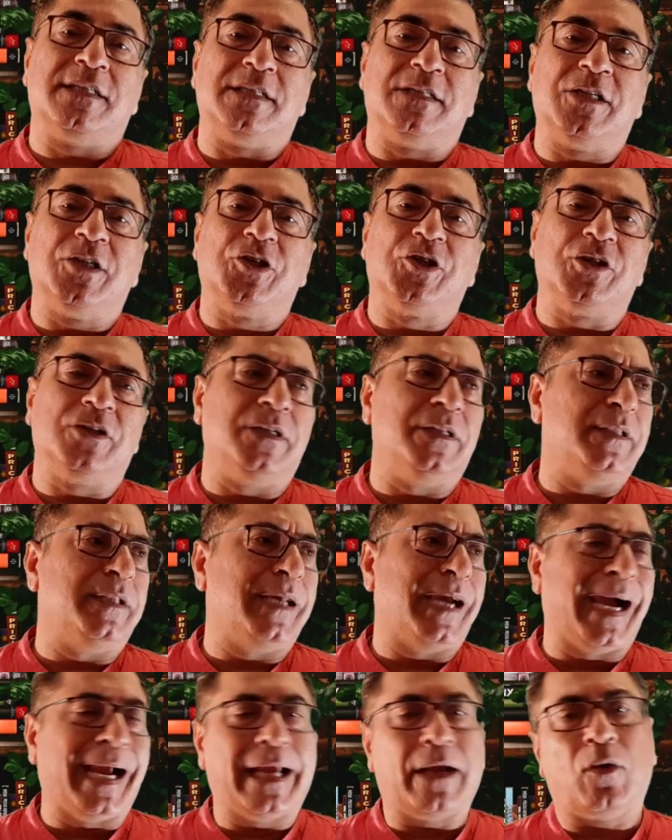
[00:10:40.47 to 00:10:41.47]
decision in
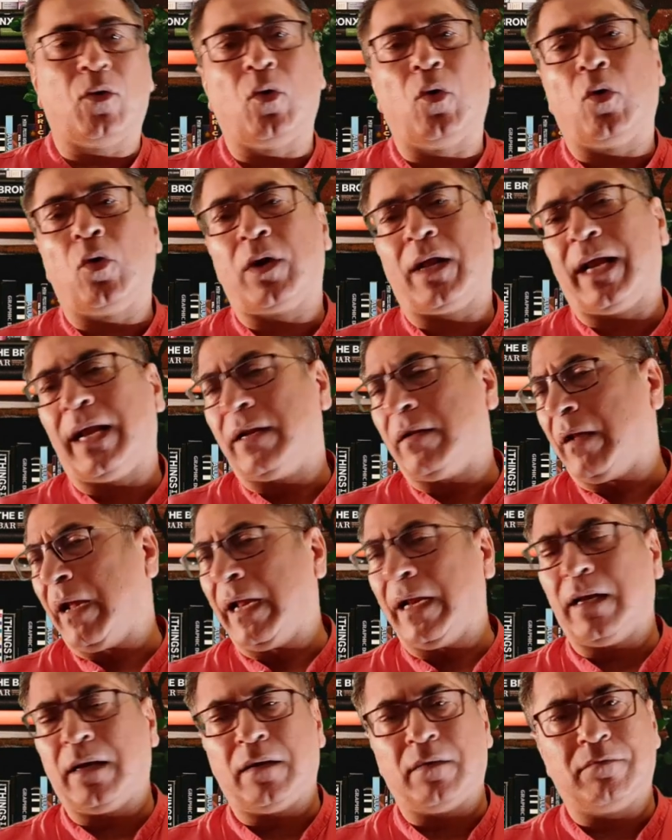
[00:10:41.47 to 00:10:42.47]
the High Court
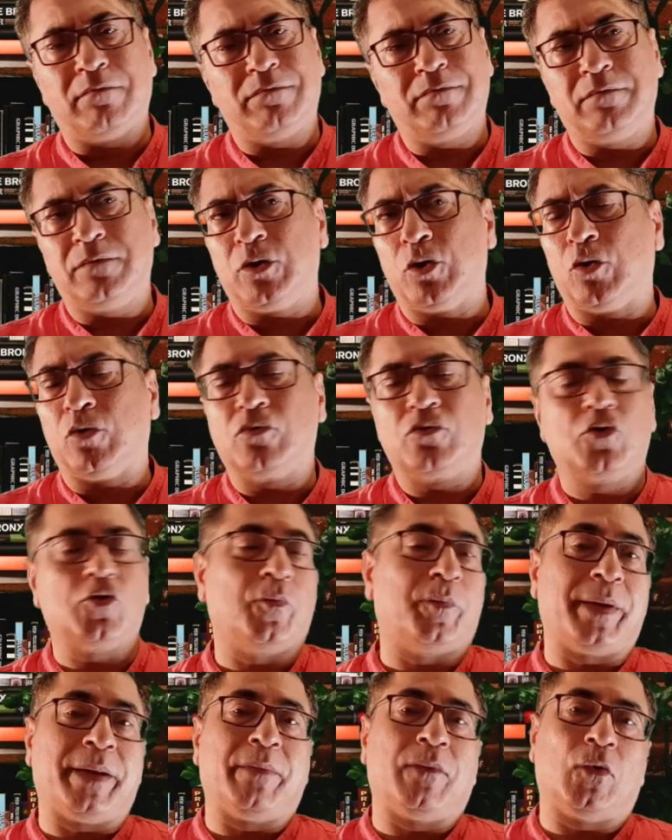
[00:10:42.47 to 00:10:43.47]
and
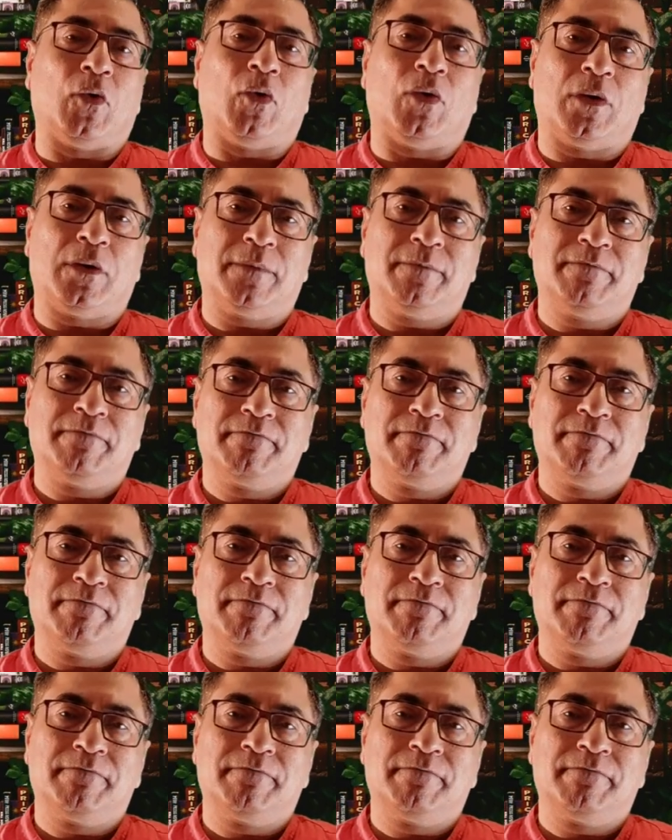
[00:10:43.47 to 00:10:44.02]
Supreme Court.